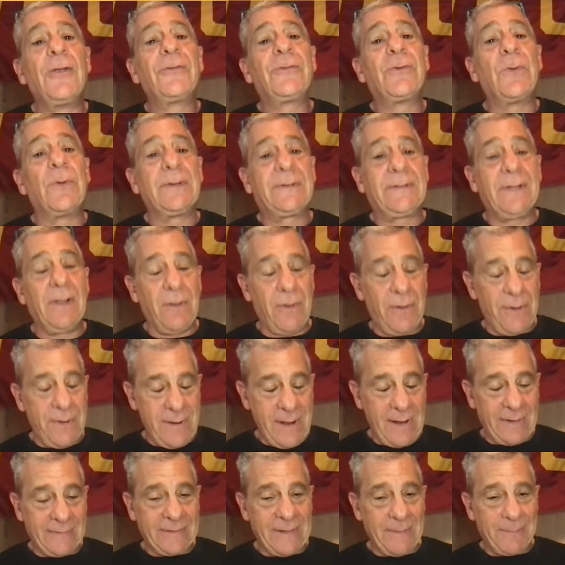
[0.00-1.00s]
So until our
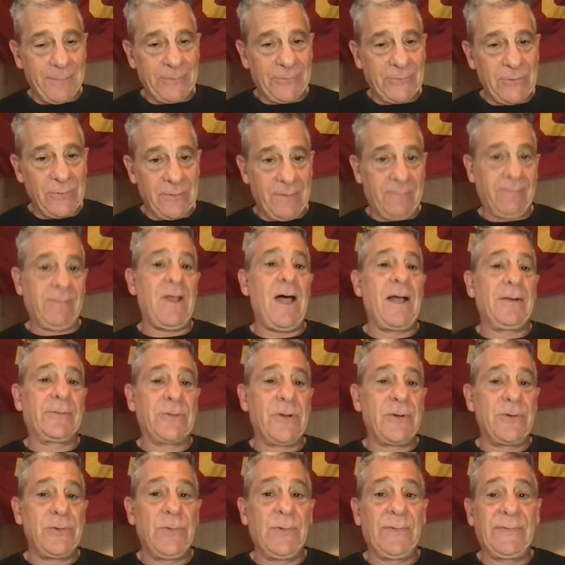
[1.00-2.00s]
next episode of
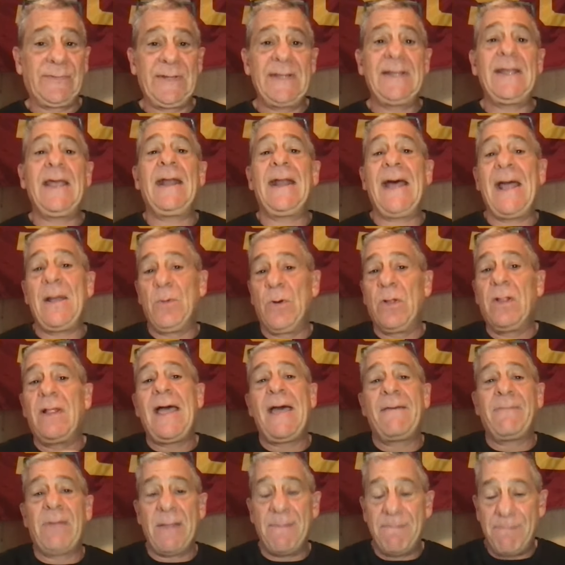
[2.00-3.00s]
Locked on USC, and I
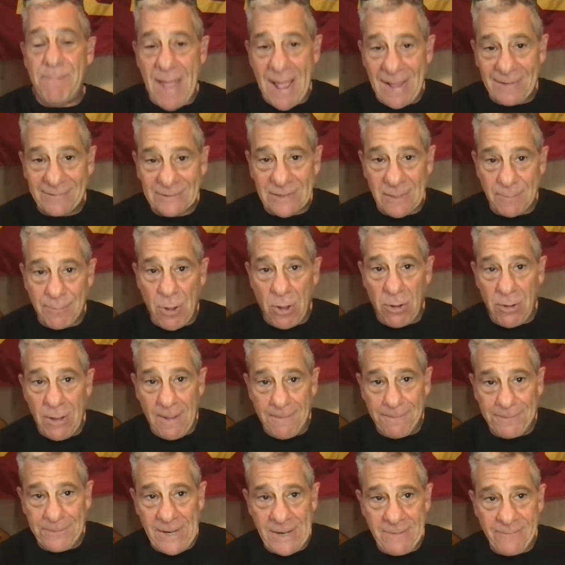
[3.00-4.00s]
will have a basketball
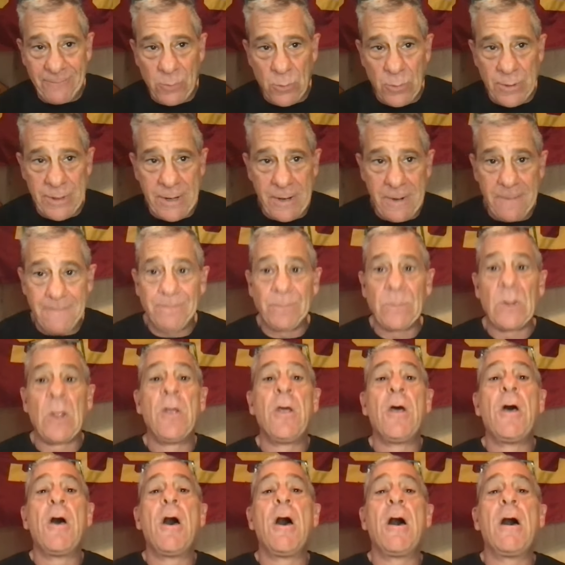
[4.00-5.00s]
update for you
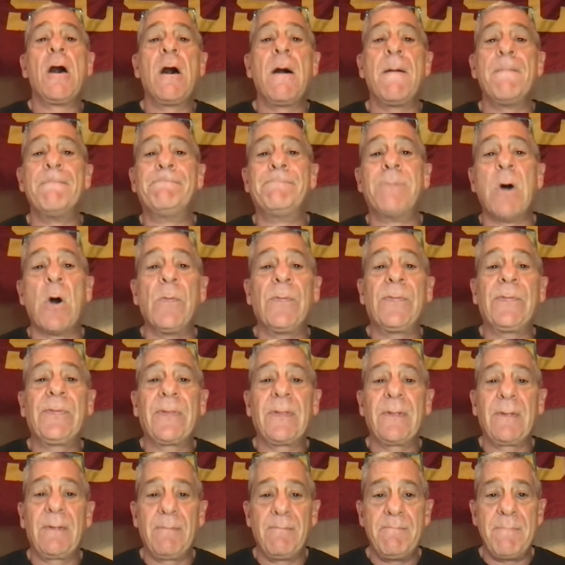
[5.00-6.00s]
on um, both
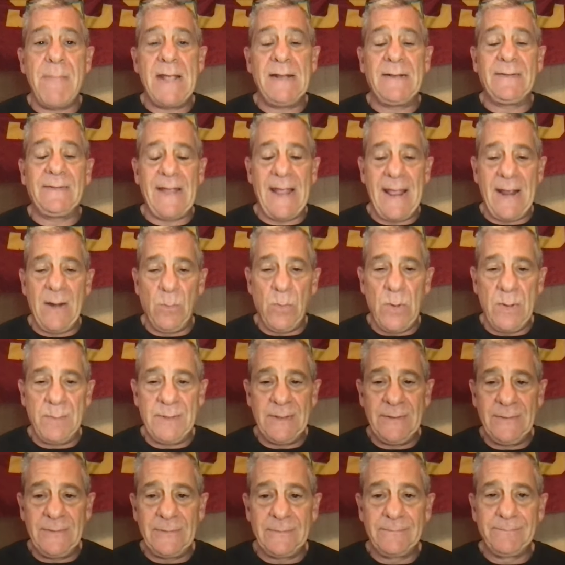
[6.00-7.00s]
men's and
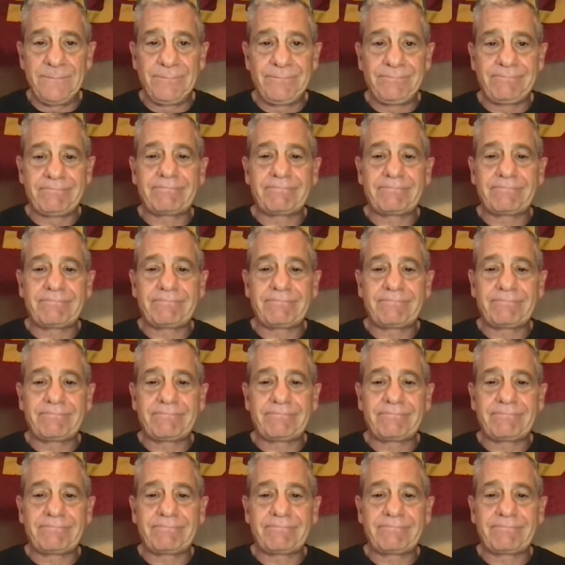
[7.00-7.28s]
women's.